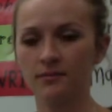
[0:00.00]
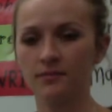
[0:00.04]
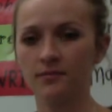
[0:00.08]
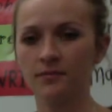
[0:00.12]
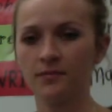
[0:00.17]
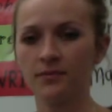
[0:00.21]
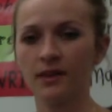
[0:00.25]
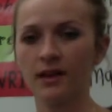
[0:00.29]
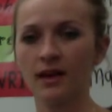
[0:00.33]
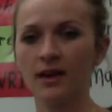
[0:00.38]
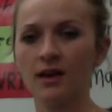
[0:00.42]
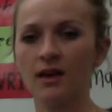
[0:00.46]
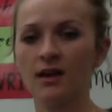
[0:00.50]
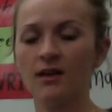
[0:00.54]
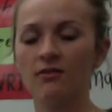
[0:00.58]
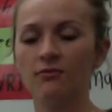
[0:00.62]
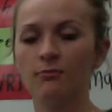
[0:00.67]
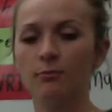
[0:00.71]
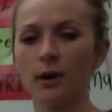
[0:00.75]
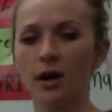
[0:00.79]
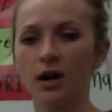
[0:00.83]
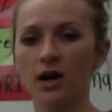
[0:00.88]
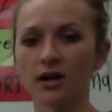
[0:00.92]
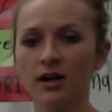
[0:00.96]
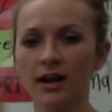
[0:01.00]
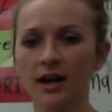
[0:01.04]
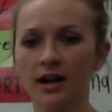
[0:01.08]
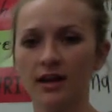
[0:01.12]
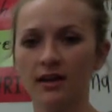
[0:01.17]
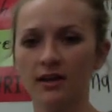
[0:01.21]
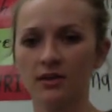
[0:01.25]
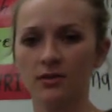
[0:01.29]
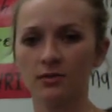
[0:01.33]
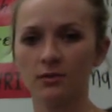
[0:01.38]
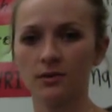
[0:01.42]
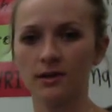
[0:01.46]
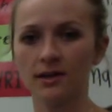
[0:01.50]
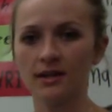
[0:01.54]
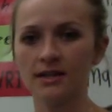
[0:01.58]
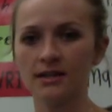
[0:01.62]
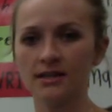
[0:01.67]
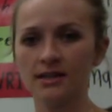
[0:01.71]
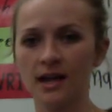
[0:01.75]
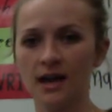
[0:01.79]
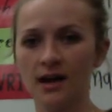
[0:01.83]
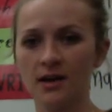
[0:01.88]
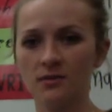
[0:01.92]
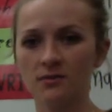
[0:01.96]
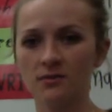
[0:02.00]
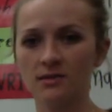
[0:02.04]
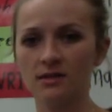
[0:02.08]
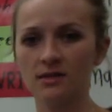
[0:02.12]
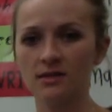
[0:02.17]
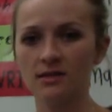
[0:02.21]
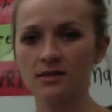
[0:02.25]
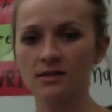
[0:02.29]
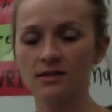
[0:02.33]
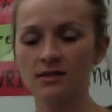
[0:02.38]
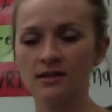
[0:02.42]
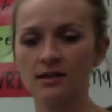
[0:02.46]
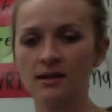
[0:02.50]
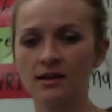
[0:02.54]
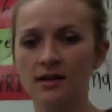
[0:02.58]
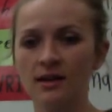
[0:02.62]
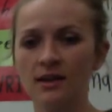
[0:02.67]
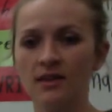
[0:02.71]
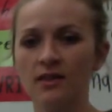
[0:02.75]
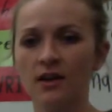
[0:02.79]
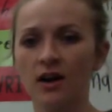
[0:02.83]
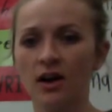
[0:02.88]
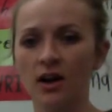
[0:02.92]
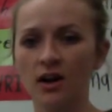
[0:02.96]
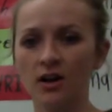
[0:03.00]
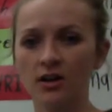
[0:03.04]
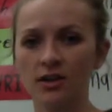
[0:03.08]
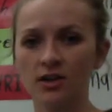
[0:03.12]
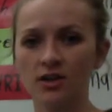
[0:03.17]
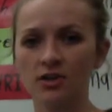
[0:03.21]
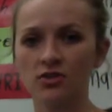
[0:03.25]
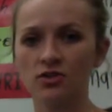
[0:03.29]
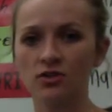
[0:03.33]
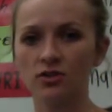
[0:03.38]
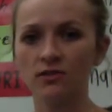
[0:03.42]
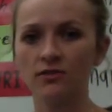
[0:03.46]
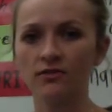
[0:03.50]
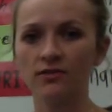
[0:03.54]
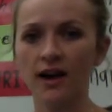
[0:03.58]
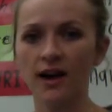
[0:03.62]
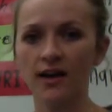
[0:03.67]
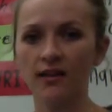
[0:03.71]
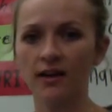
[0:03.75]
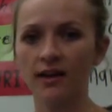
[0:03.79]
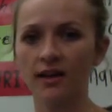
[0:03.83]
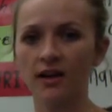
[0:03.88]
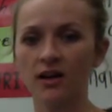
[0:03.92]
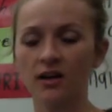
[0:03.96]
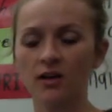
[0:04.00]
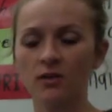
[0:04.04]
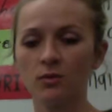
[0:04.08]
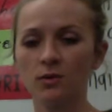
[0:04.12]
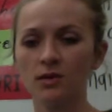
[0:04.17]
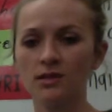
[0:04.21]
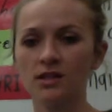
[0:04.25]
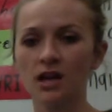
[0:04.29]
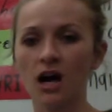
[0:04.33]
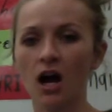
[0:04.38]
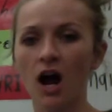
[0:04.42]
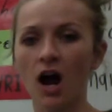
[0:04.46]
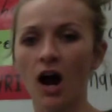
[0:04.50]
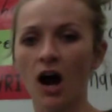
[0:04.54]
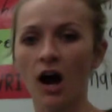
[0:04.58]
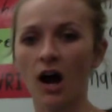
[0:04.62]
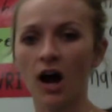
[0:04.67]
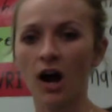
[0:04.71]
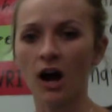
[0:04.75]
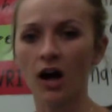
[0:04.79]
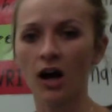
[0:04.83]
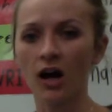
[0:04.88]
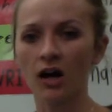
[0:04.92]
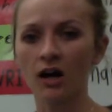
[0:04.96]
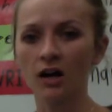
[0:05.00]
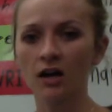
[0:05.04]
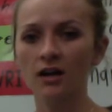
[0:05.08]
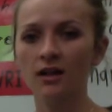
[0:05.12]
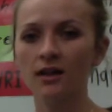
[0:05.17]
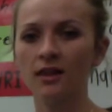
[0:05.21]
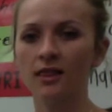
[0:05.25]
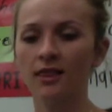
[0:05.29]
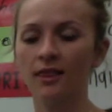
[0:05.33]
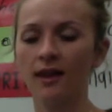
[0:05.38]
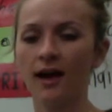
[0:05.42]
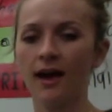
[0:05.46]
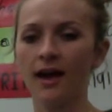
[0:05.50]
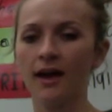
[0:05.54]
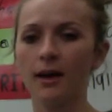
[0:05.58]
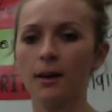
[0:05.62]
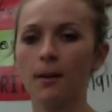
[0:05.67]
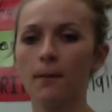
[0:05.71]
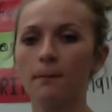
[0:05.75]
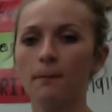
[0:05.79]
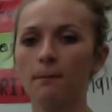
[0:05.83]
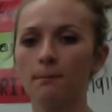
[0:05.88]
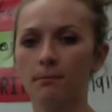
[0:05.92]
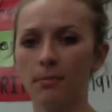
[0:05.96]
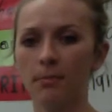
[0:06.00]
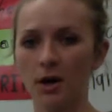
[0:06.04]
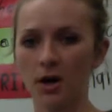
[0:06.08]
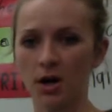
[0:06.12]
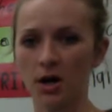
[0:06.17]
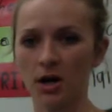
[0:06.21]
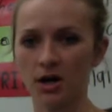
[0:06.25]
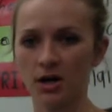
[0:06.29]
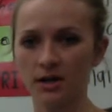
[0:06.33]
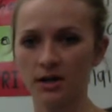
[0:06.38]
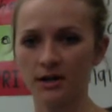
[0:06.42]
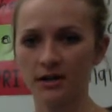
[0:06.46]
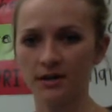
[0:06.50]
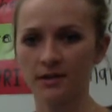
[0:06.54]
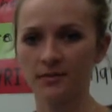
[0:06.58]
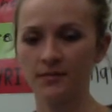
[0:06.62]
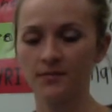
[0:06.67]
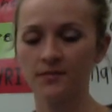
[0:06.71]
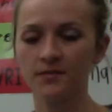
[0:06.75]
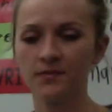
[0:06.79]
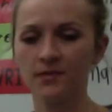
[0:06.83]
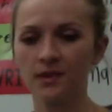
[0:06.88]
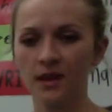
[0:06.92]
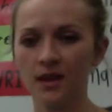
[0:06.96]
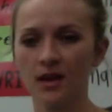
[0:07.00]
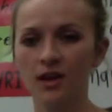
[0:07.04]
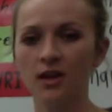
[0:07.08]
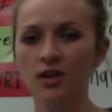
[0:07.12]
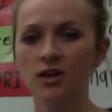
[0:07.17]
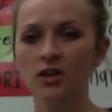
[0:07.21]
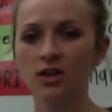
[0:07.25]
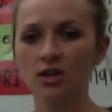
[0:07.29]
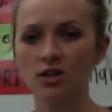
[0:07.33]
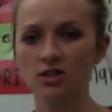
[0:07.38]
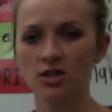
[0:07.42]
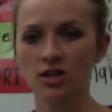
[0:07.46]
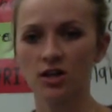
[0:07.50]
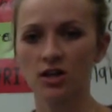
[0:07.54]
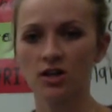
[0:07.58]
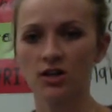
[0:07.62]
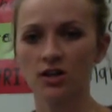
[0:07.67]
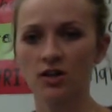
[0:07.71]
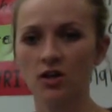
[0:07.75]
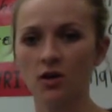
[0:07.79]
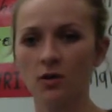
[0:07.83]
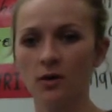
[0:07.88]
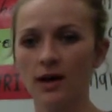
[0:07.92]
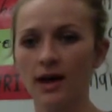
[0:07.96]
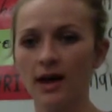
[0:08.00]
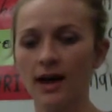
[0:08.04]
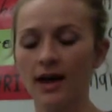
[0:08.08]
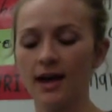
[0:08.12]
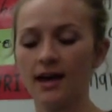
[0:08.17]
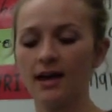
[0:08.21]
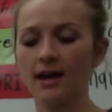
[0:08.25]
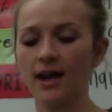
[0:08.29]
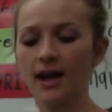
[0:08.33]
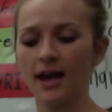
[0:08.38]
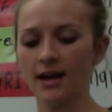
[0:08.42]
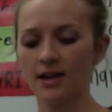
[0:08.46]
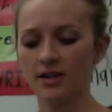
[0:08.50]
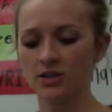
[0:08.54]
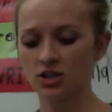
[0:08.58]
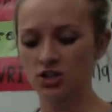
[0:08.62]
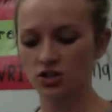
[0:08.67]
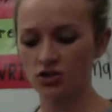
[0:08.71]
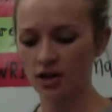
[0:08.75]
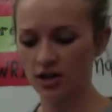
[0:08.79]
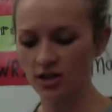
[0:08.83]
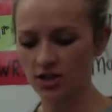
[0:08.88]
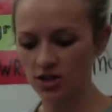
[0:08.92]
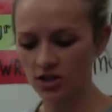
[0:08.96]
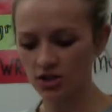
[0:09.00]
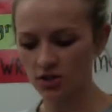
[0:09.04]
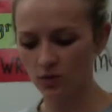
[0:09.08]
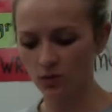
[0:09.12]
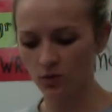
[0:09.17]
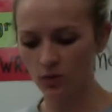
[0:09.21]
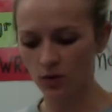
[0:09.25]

Barn had 3 sounds. The R-controlled vowel I heard was R like barn. Your turn. Go ahead and stretch the word